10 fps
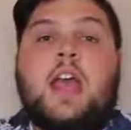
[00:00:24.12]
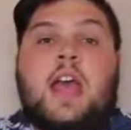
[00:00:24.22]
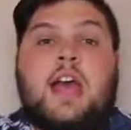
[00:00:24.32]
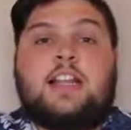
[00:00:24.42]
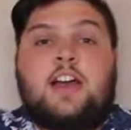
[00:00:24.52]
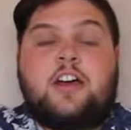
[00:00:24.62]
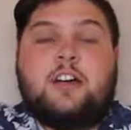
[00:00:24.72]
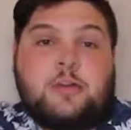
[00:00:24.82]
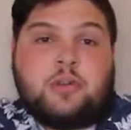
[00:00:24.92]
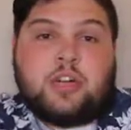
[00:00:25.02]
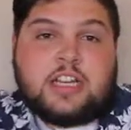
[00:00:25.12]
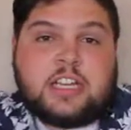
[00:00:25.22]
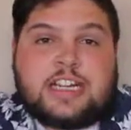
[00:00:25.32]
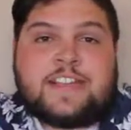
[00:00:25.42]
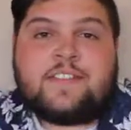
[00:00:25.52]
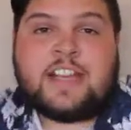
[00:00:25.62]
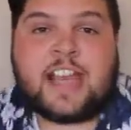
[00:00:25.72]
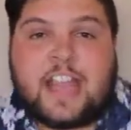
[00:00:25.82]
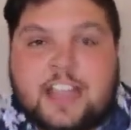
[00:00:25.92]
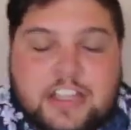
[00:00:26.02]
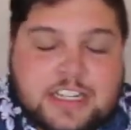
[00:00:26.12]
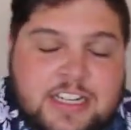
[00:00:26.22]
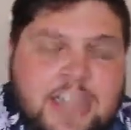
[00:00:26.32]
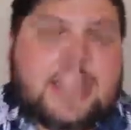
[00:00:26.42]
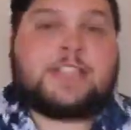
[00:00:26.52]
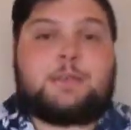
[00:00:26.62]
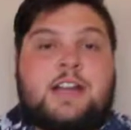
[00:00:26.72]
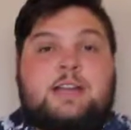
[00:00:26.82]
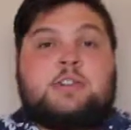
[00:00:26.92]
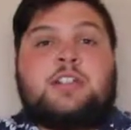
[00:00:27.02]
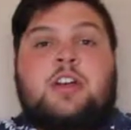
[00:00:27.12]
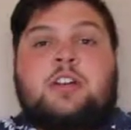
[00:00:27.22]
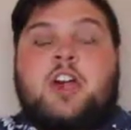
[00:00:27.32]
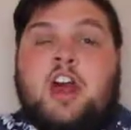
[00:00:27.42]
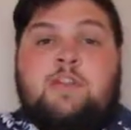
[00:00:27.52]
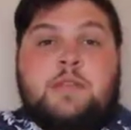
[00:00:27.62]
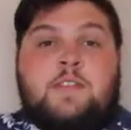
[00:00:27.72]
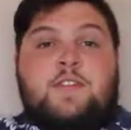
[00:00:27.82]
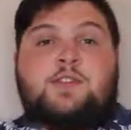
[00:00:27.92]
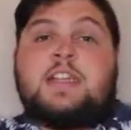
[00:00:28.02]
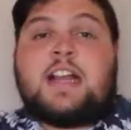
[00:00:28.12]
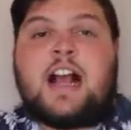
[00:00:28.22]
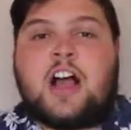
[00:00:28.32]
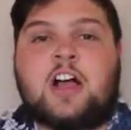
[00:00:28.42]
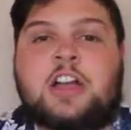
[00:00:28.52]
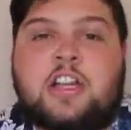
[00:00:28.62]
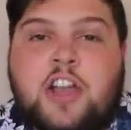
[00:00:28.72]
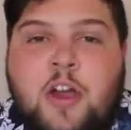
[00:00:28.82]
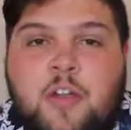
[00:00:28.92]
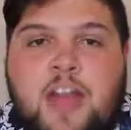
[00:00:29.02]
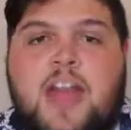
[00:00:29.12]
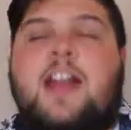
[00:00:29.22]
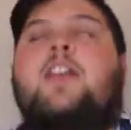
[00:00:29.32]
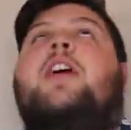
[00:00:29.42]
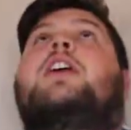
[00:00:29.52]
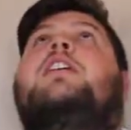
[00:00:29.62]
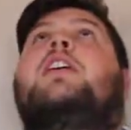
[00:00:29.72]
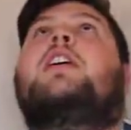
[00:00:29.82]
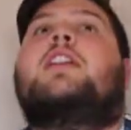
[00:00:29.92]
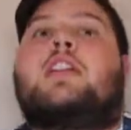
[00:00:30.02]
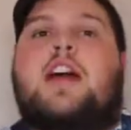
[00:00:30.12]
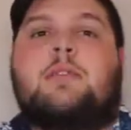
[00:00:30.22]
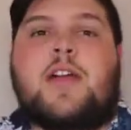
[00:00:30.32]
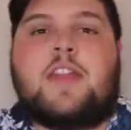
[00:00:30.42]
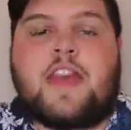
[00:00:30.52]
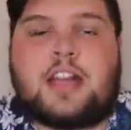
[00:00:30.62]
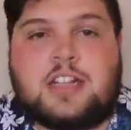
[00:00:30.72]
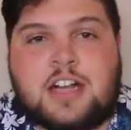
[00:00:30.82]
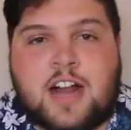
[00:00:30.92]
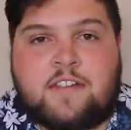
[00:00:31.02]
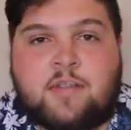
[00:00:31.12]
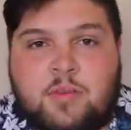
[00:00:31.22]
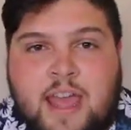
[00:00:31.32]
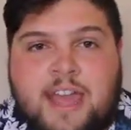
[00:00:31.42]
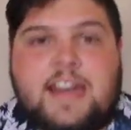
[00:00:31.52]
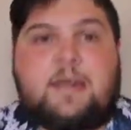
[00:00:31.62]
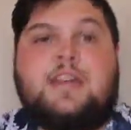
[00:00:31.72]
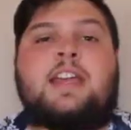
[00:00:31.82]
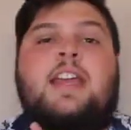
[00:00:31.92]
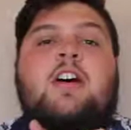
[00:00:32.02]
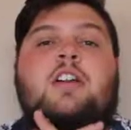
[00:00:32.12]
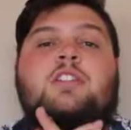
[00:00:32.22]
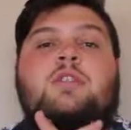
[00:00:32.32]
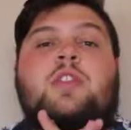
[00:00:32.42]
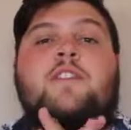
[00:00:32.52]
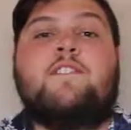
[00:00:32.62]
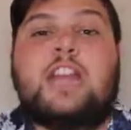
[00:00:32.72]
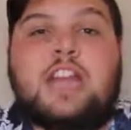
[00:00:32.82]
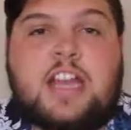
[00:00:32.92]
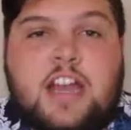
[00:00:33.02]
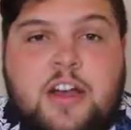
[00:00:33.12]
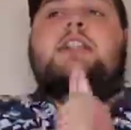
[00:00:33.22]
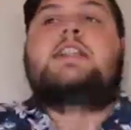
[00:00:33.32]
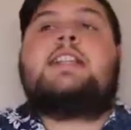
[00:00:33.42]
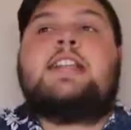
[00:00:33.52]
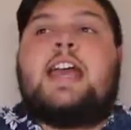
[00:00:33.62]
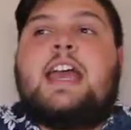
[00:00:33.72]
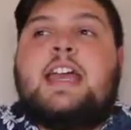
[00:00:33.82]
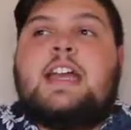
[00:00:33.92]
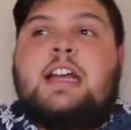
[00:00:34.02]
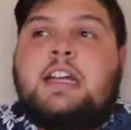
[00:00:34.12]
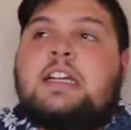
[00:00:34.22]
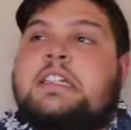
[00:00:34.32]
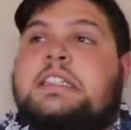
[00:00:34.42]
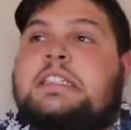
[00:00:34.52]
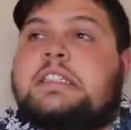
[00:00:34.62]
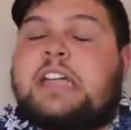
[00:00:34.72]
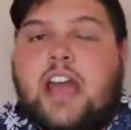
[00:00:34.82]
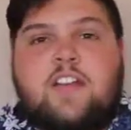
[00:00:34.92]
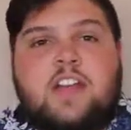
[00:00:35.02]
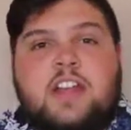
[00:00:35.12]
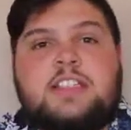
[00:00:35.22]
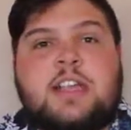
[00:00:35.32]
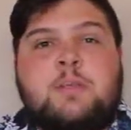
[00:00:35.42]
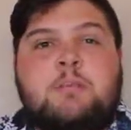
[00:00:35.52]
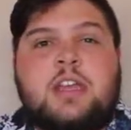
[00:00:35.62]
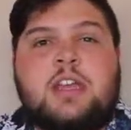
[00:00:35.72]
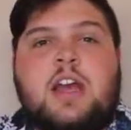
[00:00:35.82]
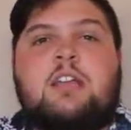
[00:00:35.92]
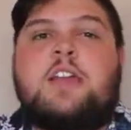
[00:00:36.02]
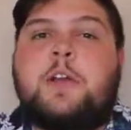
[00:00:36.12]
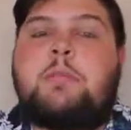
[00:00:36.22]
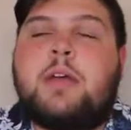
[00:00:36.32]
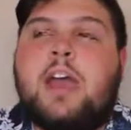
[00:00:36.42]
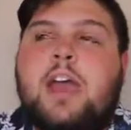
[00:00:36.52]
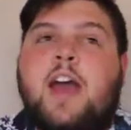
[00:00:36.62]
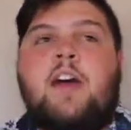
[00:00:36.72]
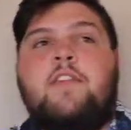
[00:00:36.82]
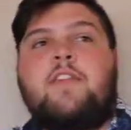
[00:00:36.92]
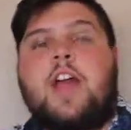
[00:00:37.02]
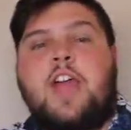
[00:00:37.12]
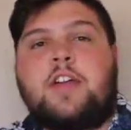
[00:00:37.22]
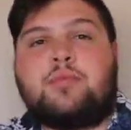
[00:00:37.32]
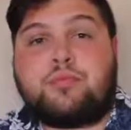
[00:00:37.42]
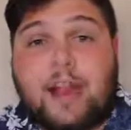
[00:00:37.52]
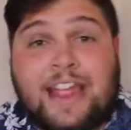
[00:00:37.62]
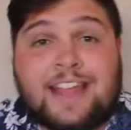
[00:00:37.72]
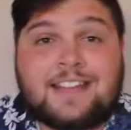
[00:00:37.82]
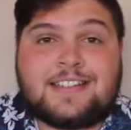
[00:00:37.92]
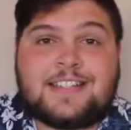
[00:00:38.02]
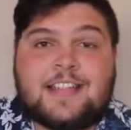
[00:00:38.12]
Hello, good morning, good evening, and good night. My name is Dalton Kaufman, if you did not already know that. Okay, good, glad we got that cleared out of the way. Now we can get on to the video. Today, I feel like it's gonna be a little bit of a rant.